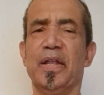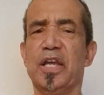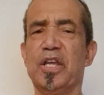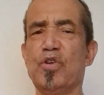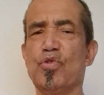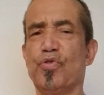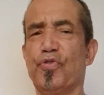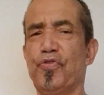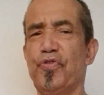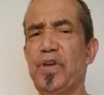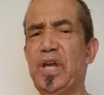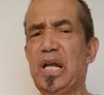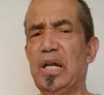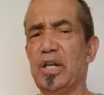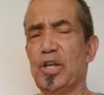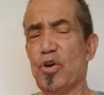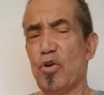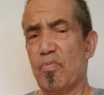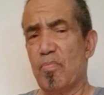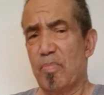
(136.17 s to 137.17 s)
and then you
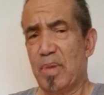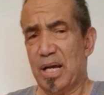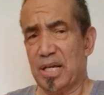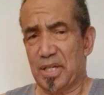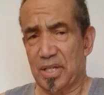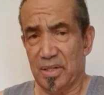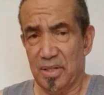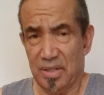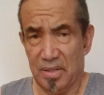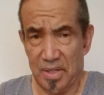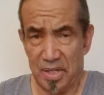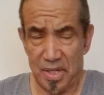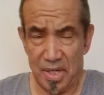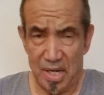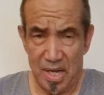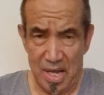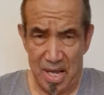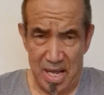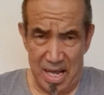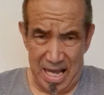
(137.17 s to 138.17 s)
feel your
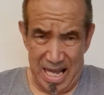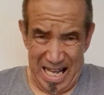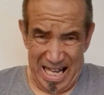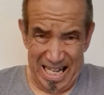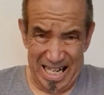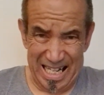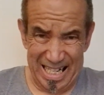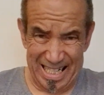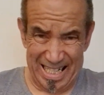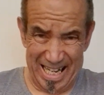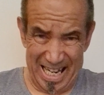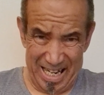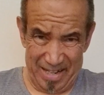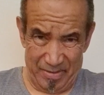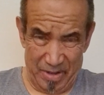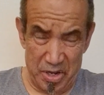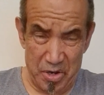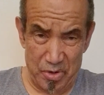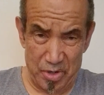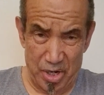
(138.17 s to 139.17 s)
muscles hurting
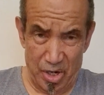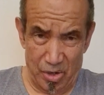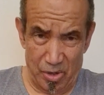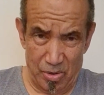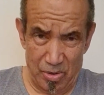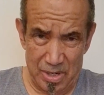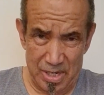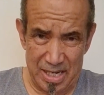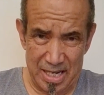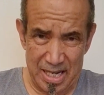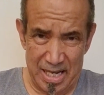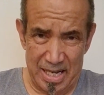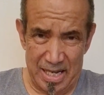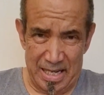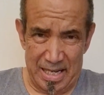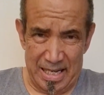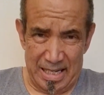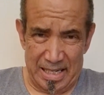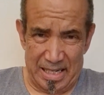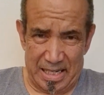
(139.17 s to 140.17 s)
then you know
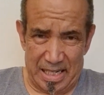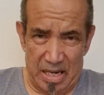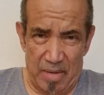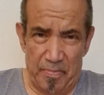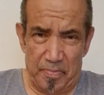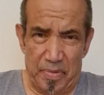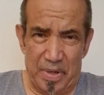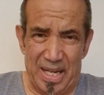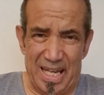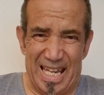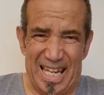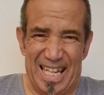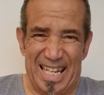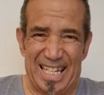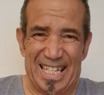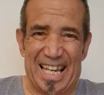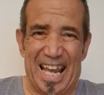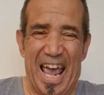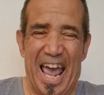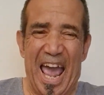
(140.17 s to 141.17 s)
something
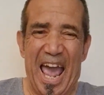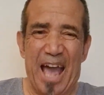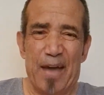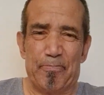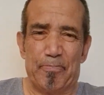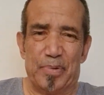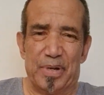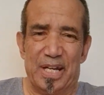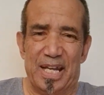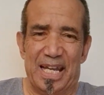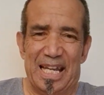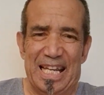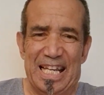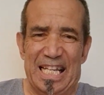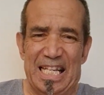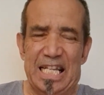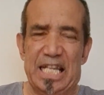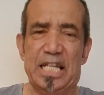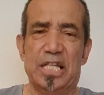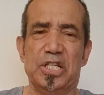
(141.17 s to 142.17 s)
is happening
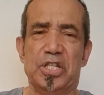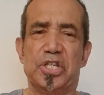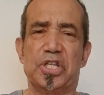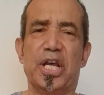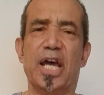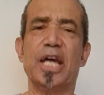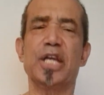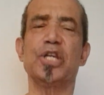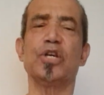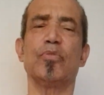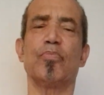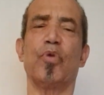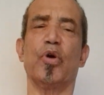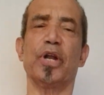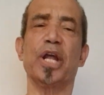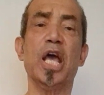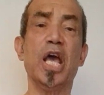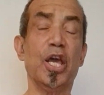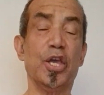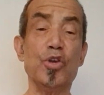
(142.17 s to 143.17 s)
inside your
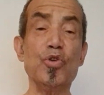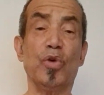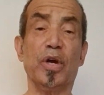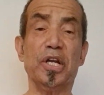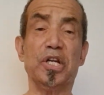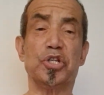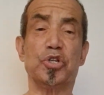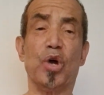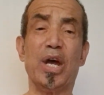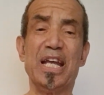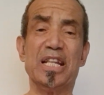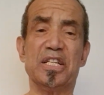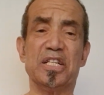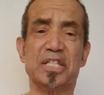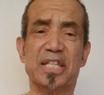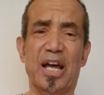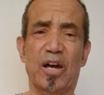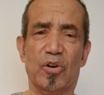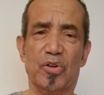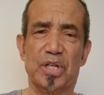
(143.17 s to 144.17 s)
body you can try
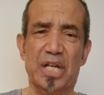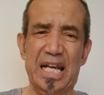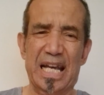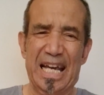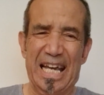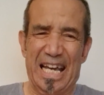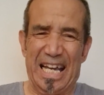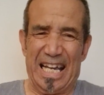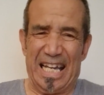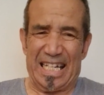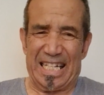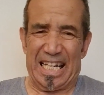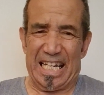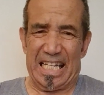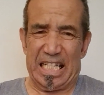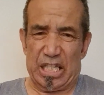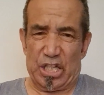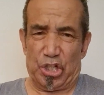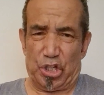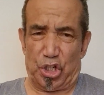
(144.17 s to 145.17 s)
this out
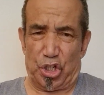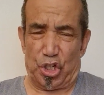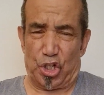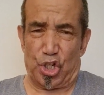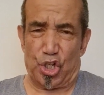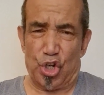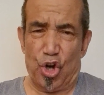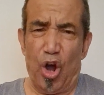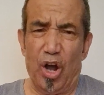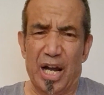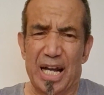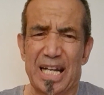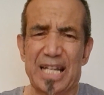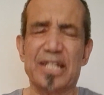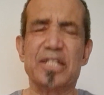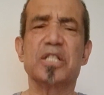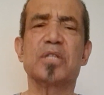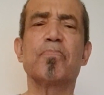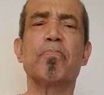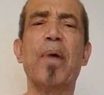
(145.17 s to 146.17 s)
take the
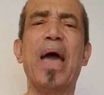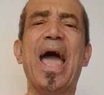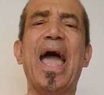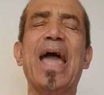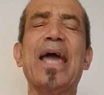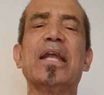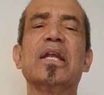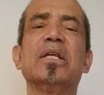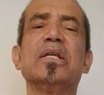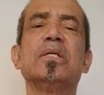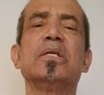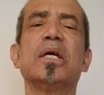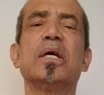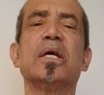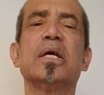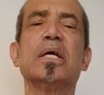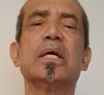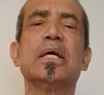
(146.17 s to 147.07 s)
strongest band